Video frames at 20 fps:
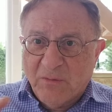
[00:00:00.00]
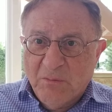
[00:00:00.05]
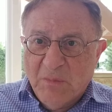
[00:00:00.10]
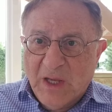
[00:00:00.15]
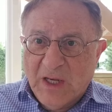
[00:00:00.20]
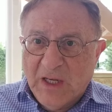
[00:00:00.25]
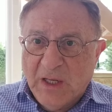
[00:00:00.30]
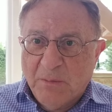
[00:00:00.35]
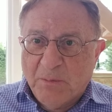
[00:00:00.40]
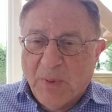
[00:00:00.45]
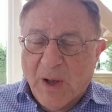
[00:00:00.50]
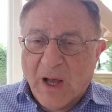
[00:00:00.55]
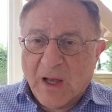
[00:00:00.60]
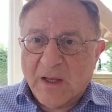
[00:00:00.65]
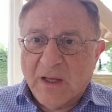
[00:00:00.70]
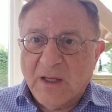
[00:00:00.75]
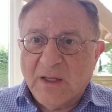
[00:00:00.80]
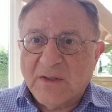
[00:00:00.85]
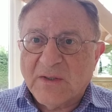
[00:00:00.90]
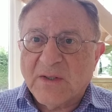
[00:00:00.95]
many
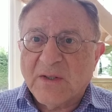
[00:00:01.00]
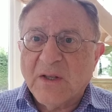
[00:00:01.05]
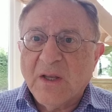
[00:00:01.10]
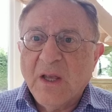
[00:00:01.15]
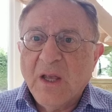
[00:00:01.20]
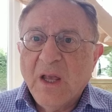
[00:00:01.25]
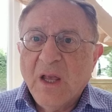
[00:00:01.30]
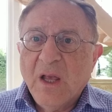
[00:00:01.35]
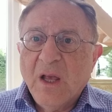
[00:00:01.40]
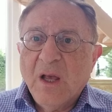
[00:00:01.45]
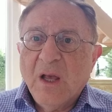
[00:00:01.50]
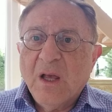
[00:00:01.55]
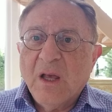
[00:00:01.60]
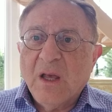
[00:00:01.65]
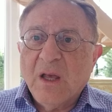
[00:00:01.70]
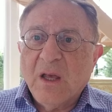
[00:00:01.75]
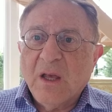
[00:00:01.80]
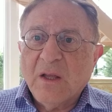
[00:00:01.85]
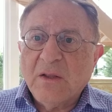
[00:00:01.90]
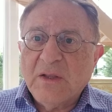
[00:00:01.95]
pockets
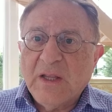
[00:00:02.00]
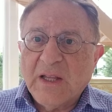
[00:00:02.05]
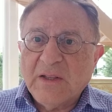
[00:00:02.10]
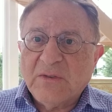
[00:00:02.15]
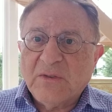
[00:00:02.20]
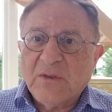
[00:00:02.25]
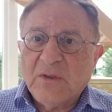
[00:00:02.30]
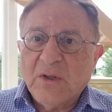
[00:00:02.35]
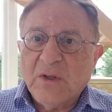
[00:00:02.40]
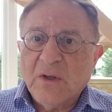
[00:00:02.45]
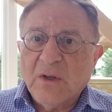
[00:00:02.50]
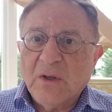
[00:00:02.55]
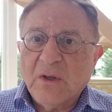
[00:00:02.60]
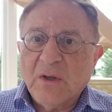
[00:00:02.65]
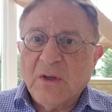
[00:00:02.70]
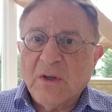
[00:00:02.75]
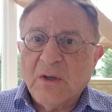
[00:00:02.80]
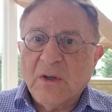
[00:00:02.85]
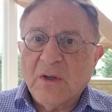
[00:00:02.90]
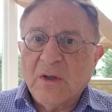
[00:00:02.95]
that
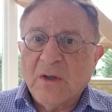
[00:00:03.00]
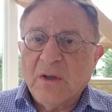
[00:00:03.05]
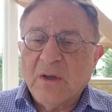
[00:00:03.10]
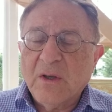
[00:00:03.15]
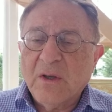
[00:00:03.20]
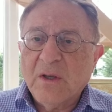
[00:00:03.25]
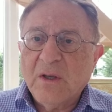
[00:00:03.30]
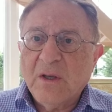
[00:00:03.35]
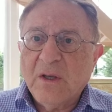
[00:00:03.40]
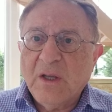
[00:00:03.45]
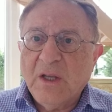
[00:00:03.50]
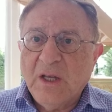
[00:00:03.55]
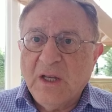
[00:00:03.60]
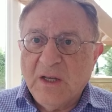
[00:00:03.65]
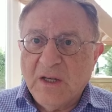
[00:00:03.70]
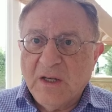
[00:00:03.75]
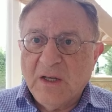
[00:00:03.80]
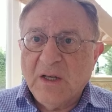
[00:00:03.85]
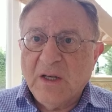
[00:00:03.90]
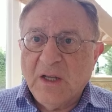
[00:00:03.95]

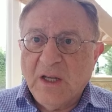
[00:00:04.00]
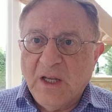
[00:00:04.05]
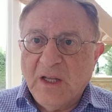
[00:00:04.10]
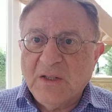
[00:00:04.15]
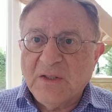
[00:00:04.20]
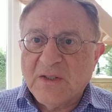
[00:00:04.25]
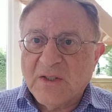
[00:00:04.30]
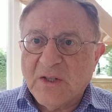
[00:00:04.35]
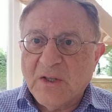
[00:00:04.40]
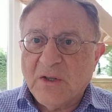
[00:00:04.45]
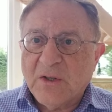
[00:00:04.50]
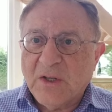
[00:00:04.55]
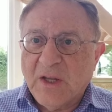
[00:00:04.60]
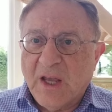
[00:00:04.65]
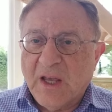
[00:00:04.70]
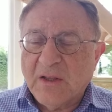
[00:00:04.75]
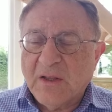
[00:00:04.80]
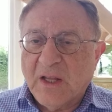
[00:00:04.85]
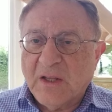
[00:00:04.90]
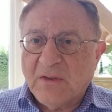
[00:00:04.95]
in
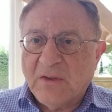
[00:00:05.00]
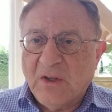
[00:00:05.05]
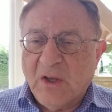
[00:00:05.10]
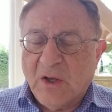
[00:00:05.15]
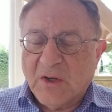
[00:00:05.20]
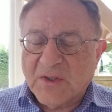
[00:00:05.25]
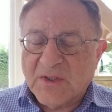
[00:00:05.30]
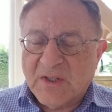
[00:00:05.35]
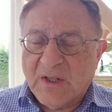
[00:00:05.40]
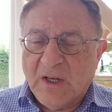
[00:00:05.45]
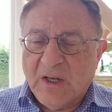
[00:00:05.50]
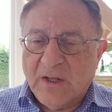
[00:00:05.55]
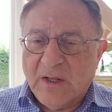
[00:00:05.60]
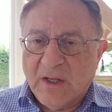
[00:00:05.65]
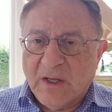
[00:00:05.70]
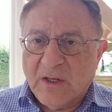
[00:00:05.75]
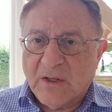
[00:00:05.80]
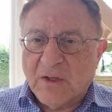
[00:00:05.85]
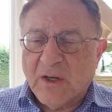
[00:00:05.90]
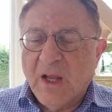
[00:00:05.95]
Syria that they are still
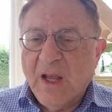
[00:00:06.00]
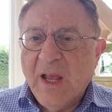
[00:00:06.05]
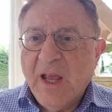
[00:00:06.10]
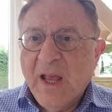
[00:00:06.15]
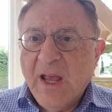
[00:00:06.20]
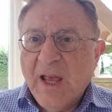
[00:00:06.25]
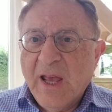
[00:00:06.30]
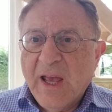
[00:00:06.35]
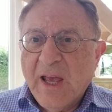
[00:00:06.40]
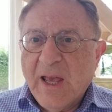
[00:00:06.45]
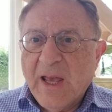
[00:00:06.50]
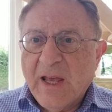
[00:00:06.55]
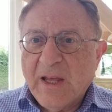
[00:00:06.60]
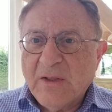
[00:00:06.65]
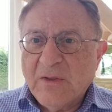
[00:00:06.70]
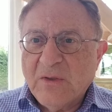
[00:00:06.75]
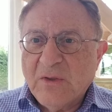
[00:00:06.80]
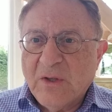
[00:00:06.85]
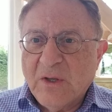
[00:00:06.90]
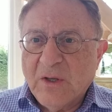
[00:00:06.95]
there,
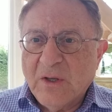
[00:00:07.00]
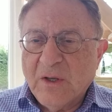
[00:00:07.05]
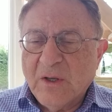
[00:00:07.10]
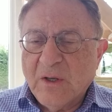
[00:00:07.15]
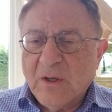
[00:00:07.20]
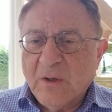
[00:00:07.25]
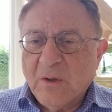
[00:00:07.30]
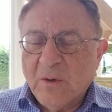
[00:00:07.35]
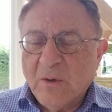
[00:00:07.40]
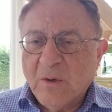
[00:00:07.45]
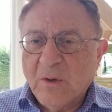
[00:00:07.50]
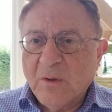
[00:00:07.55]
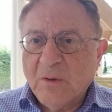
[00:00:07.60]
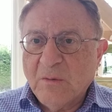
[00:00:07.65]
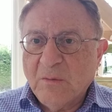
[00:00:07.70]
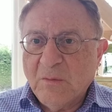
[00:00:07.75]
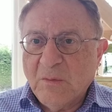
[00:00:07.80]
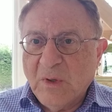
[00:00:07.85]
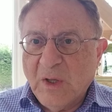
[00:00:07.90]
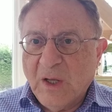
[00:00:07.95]
and
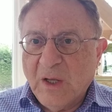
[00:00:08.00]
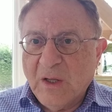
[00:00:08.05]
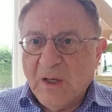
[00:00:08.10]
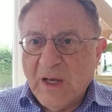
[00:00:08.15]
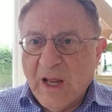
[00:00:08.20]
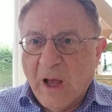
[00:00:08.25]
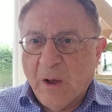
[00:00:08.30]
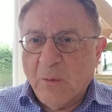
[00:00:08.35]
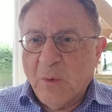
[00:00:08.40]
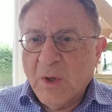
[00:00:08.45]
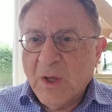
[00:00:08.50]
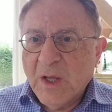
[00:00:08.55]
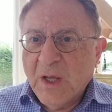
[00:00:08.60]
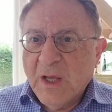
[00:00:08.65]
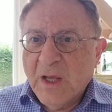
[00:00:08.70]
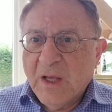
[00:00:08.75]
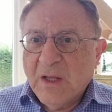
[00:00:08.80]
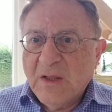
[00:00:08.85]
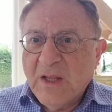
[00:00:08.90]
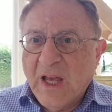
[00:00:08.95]
now
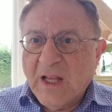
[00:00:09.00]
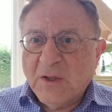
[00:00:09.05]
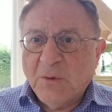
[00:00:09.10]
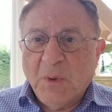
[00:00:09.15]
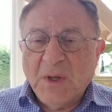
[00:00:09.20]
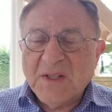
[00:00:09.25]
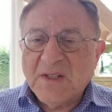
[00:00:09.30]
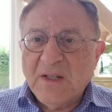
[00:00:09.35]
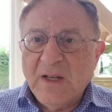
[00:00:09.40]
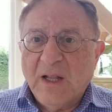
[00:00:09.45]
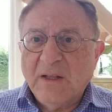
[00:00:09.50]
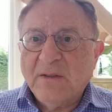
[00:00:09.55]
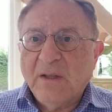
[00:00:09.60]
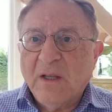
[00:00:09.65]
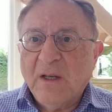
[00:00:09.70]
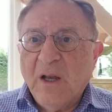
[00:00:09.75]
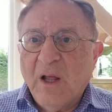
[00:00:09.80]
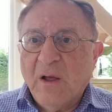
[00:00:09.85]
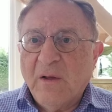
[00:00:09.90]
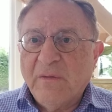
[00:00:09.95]
that was not
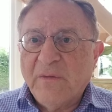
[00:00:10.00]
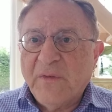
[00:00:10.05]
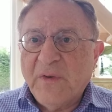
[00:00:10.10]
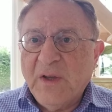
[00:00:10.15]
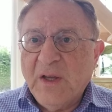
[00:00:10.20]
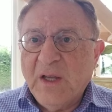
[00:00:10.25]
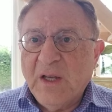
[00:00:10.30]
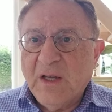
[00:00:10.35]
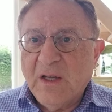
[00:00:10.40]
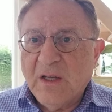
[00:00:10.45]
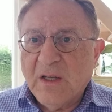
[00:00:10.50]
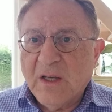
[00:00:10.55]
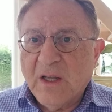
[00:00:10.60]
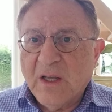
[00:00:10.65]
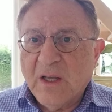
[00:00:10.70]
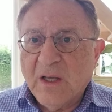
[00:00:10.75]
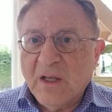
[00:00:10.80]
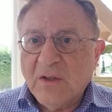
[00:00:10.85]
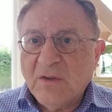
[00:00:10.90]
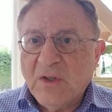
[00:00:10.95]
enough.
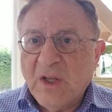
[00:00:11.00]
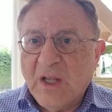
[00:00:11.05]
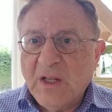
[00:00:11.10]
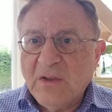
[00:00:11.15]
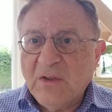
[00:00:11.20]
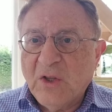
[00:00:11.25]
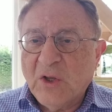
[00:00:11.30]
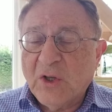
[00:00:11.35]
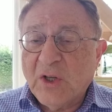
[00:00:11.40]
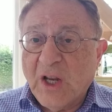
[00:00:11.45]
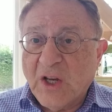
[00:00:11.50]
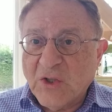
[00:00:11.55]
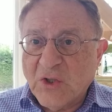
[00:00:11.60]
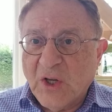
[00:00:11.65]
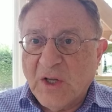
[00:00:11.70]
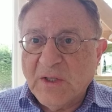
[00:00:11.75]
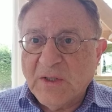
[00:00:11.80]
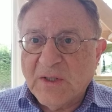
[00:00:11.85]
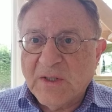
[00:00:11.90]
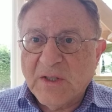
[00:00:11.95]
Then the
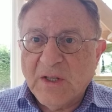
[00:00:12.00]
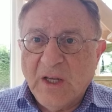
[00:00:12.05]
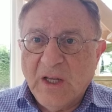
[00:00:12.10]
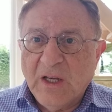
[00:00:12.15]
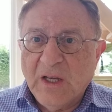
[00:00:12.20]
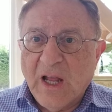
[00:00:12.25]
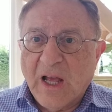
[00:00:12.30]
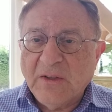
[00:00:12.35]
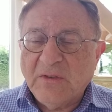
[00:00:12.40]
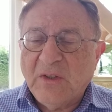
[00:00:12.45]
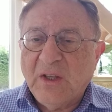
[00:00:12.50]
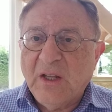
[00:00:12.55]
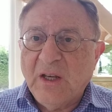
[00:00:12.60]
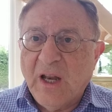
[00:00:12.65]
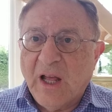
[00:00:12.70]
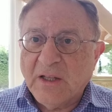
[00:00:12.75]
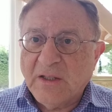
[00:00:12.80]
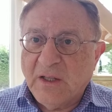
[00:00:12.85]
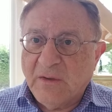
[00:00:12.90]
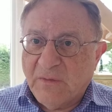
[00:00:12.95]
Russians in
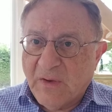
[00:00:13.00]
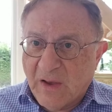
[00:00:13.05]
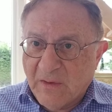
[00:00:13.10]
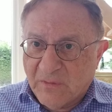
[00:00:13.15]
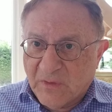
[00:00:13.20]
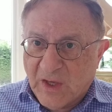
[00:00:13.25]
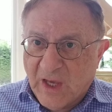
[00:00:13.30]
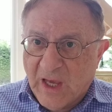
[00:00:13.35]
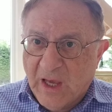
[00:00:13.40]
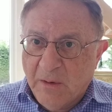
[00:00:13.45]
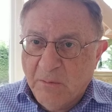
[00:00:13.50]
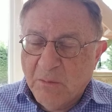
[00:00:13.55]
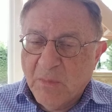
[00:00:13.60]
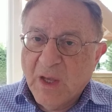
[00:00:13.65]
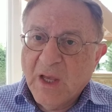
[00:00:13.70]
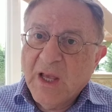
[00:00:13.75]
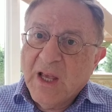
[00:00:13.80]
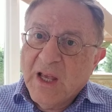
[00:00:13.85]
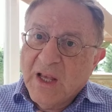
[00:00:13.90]
1995 came.